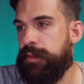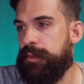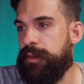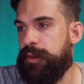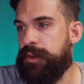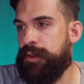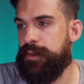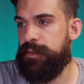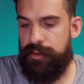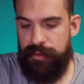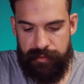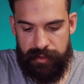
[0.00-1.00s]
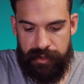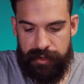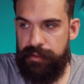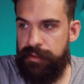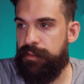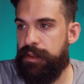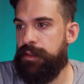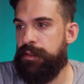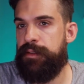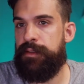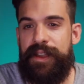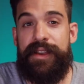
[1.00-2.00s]
So over here, TV.
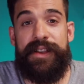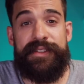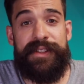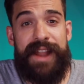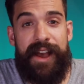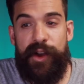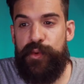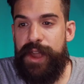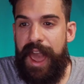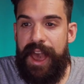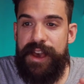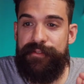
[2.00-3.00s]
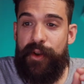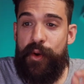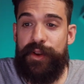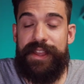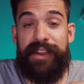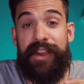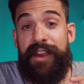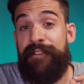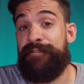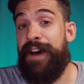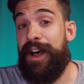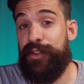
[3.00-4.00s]
So now we have only a
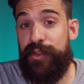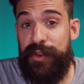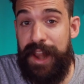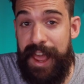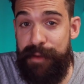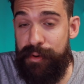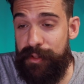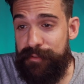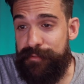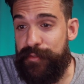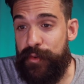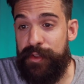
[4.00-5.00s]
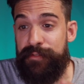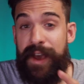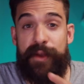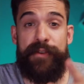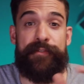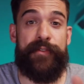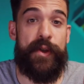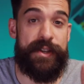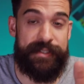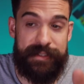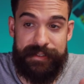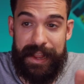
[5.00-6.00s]
value label for the very
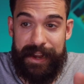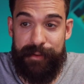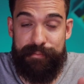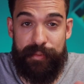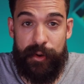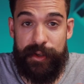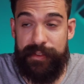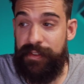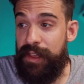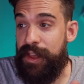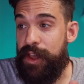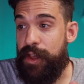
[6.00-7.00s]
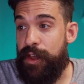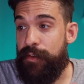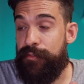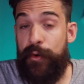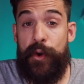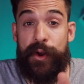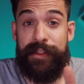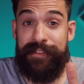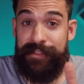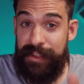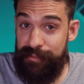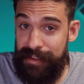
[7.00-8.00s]
first data point for
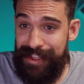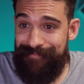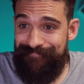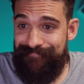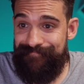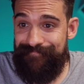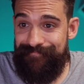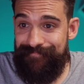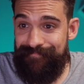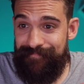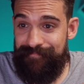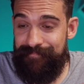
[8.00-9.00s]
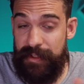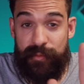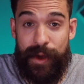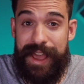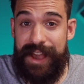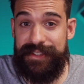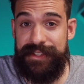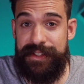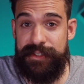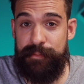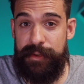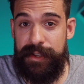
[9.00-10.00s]
TV, but y-axis
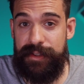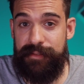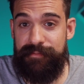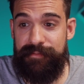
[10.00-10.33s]
disappeared.